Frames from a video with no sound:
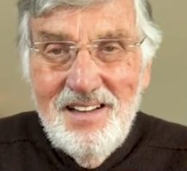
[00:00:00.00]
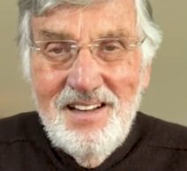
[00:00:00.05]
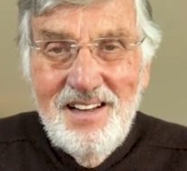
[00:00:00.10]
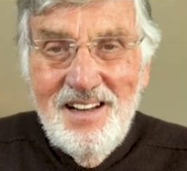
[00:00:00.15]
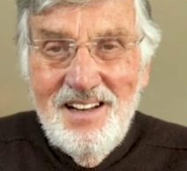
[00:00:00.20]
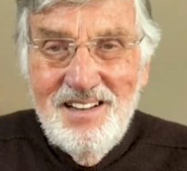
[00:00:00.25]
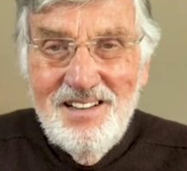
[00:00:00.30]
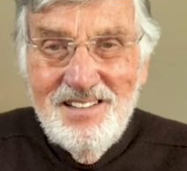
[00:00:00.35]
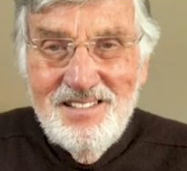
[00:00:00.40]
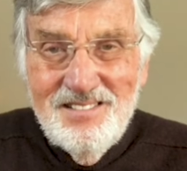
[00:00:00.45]

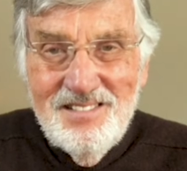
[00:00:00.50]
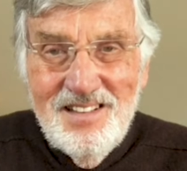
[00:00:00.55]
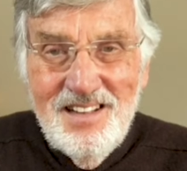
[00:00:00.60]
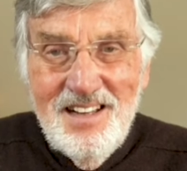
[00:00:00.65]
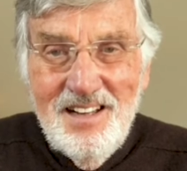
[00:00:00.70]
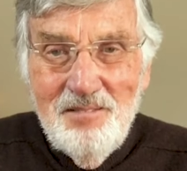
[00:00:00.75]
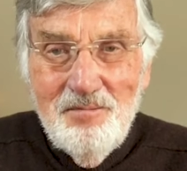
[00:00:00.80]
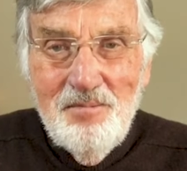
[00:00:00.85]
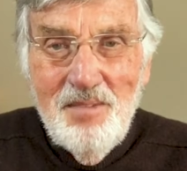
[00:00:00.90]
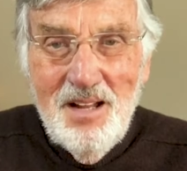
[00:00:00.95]
and,
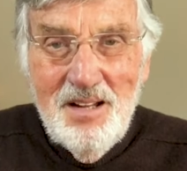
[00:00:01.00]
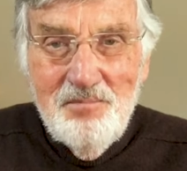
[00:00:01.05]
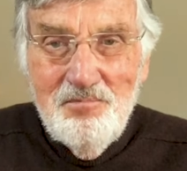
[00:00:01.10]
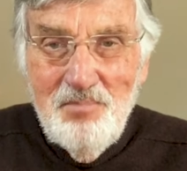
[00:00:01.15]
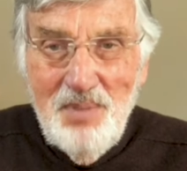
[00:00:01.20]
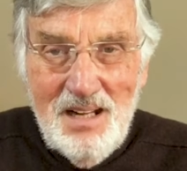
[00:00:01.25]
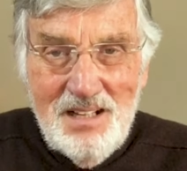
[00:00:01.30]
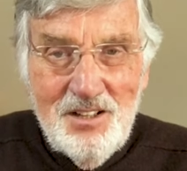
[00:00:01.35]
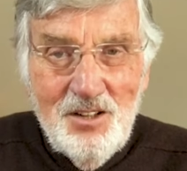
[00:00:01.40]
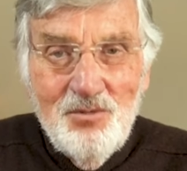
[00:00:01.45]
and, and
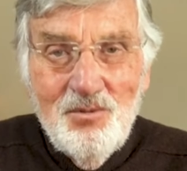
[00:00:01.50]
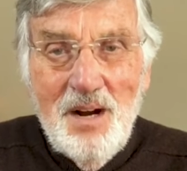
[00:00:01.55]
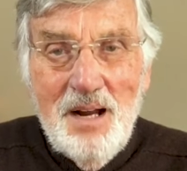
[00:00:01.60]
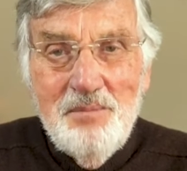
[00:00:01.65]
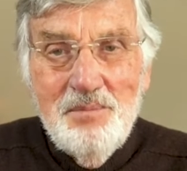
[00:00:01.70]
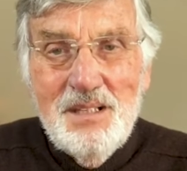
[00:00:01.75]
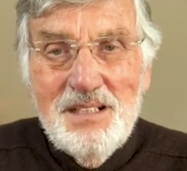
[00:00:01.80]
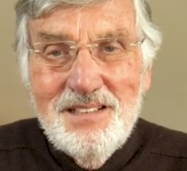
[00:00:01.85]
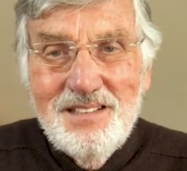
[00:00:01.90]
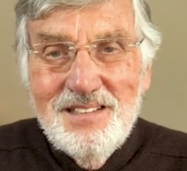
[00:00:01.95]
bunny
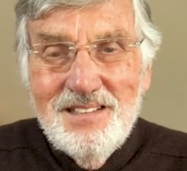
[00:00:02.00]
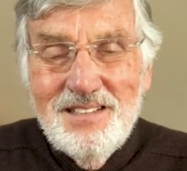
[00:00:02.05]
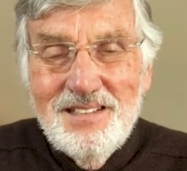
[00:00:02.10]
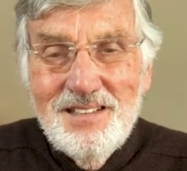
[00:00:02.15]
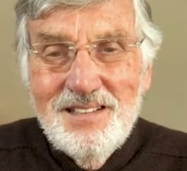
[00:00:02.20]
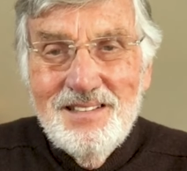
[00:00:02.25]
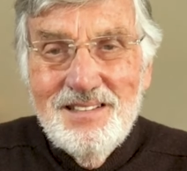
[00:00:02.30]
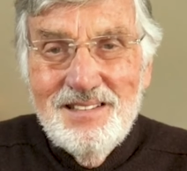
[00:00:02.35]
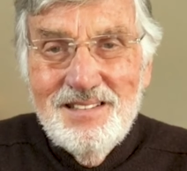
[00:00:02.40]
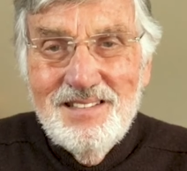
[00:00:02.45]
rabbits
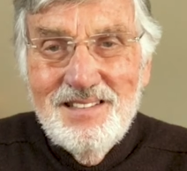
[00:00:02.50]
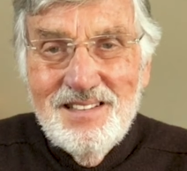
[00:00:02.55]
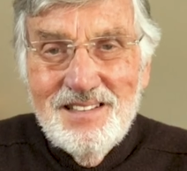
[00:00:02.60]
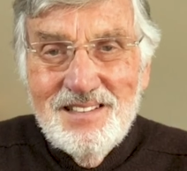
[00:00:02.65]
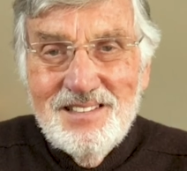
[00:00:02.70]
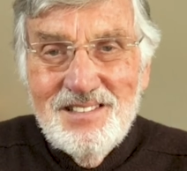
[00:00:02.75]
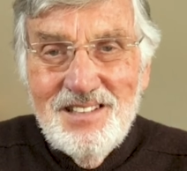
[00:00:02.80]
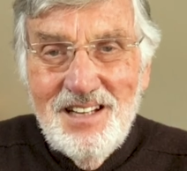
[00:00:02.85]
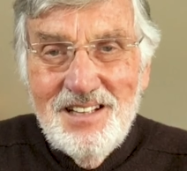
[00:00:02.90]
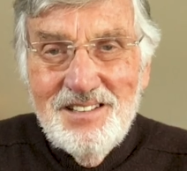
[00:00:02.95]
and
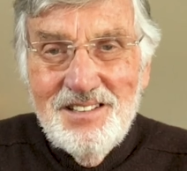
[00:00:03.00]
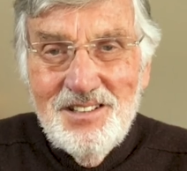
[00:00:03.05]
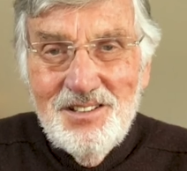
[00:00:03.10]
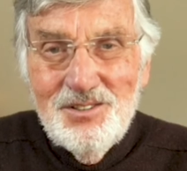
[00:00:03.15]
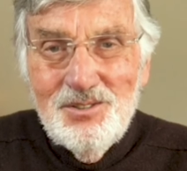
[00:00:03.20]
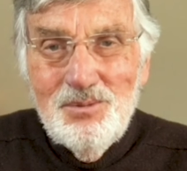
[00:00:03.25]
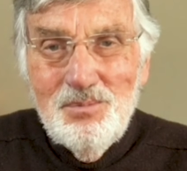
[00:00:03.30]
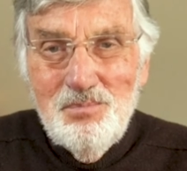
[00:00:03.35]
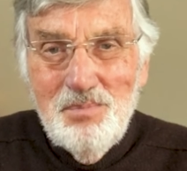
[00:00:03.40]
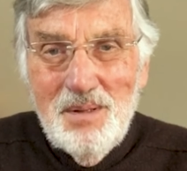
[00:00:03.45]
things like
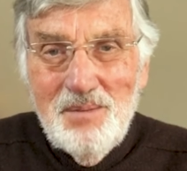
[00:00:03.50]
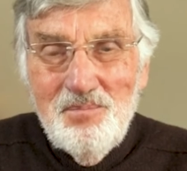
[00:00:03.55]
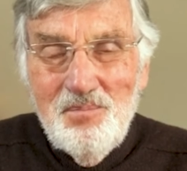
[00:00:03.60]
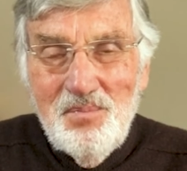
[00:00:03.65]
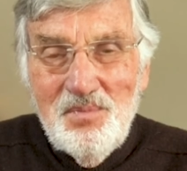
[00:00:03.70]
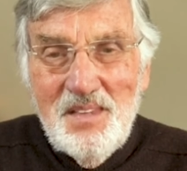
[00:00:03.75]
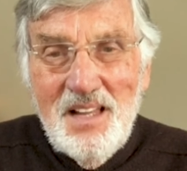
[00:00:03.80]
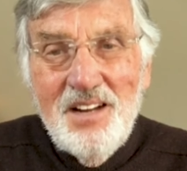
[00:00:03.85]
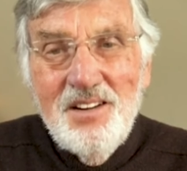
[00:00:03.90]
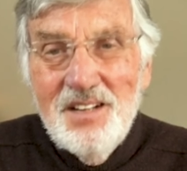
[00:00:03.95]
this. But
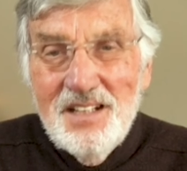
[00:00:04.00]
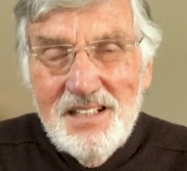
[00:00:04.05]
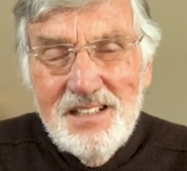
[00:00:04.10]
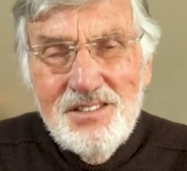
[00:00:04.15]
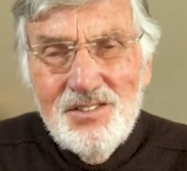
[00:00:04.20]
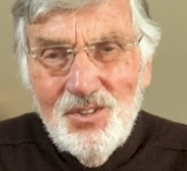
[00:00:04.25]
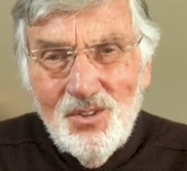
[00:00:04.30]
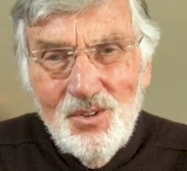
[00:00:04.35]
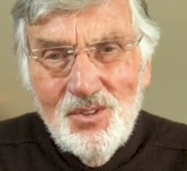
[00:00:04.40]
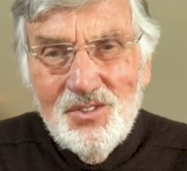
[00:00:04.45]
there
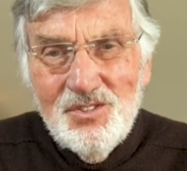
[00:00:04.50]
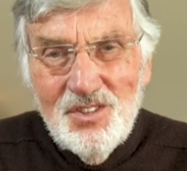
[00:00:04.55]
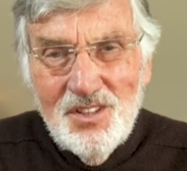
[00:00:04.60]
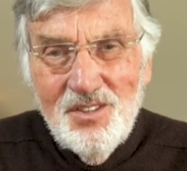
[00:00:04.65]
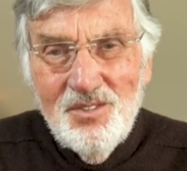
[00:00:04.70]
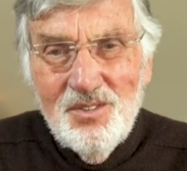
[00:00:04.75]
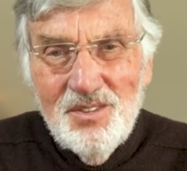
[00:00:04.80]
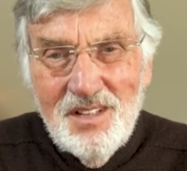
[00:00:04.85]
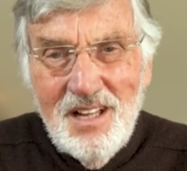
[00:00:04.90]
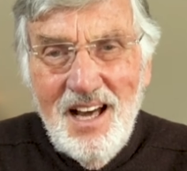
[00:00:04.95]
is
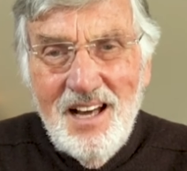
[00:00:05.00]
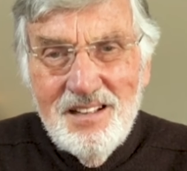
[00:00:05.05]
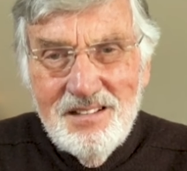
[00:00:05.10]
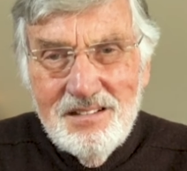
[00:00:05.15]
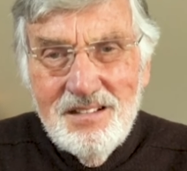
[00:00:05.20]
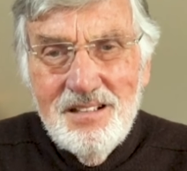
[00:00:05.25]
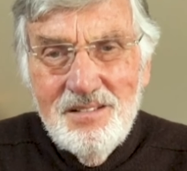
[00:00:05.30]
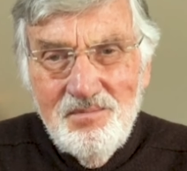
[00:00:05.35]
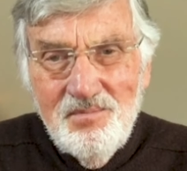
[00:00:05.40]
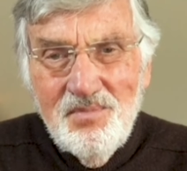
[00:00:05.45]
also
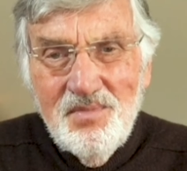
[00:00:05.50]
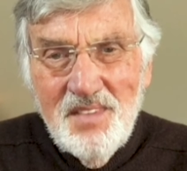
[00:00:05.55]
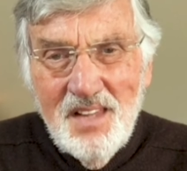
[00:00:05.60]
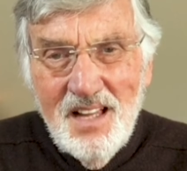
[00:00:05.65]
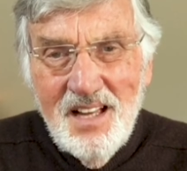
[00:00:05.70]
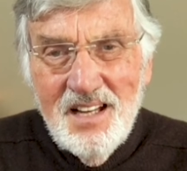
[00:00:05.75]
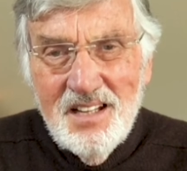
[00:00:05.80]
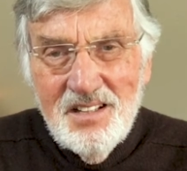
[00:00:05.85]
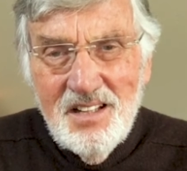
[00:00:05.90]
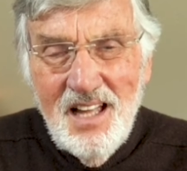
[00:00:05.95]
that
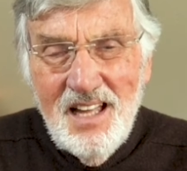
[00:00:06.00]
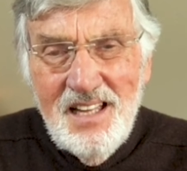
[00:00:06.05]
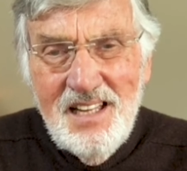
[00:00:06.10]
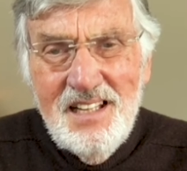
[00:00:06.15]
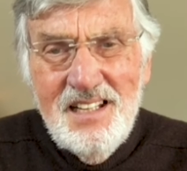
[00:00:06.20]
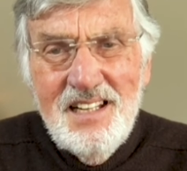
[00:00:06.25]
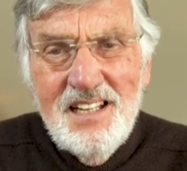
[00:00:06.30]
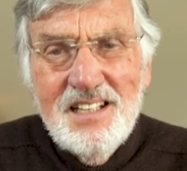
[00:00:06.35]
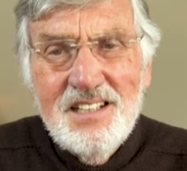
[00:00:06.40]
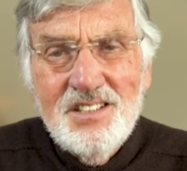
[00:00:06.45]

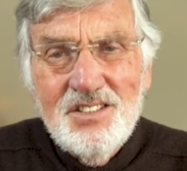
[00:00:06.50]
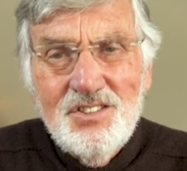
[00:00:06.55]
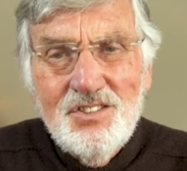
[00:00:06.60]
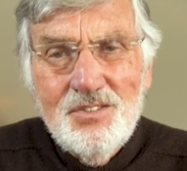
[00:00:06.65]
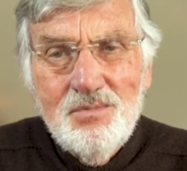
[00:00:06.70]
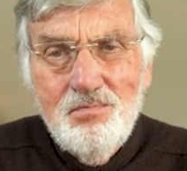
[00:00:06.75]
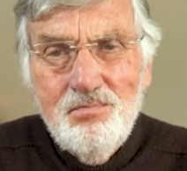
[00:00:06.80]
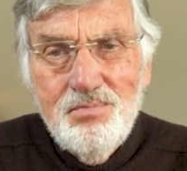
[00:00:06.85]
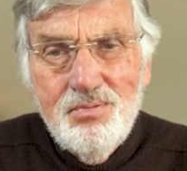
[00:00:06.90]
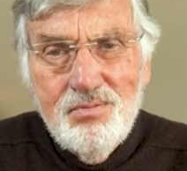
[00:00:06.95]

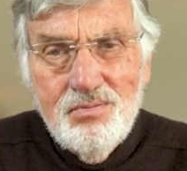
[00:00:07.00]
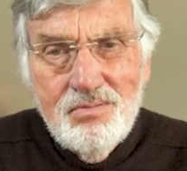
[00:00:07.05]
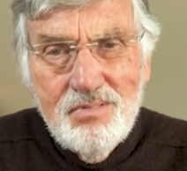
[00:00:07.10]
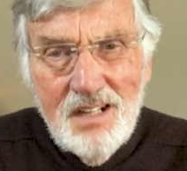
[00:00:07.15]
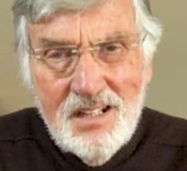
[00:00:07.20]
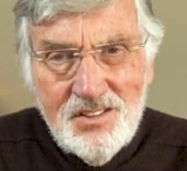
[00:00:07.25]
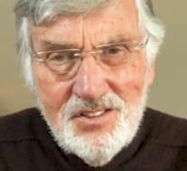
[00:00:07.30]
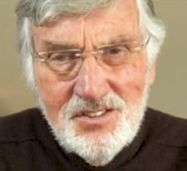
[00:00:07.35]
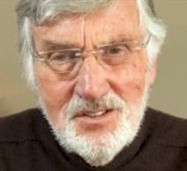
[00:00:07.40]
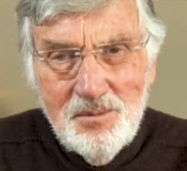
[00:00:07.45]

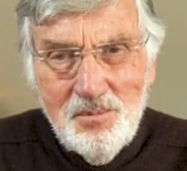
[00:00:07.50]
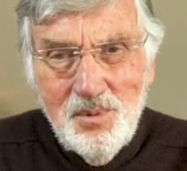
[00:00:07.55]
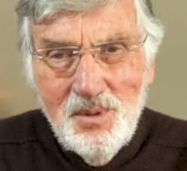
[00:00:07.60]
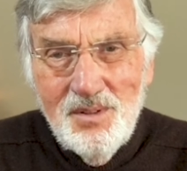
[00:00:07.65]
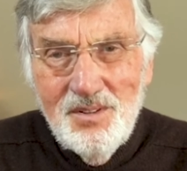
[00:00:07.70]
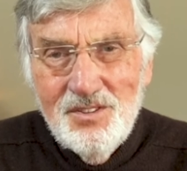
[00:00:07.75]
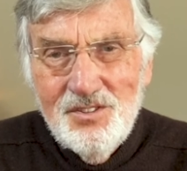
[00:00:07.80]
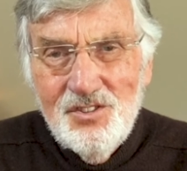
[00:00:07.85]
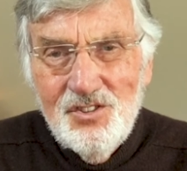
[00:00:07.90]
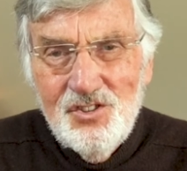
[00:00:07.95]

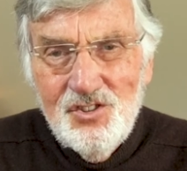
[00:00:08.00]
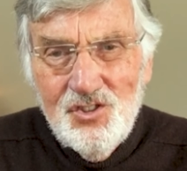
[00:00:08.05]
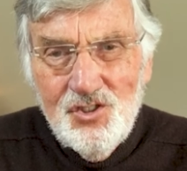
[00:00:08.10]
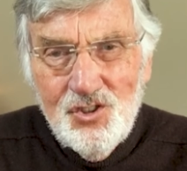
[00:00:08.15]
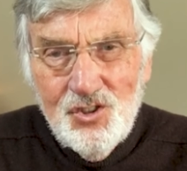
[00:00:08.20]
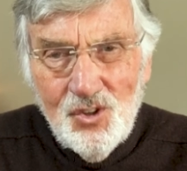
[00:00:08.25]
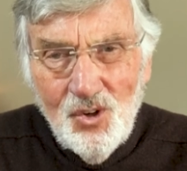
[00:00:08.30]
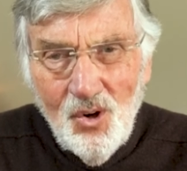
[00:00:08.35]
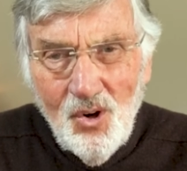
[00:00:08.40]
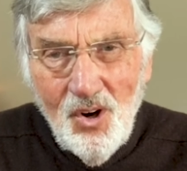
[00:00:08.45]
inexpressible
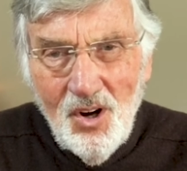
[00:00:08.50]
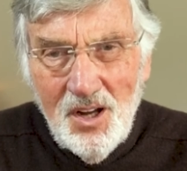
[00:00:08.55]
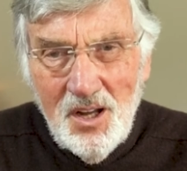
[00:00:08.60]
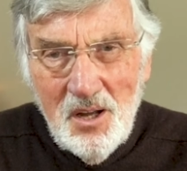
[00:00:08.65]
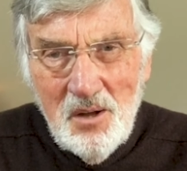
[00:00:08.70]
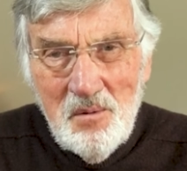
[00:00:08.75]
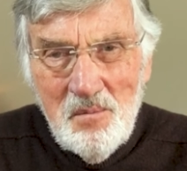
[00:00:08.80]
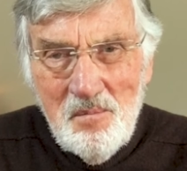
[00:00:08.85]
joy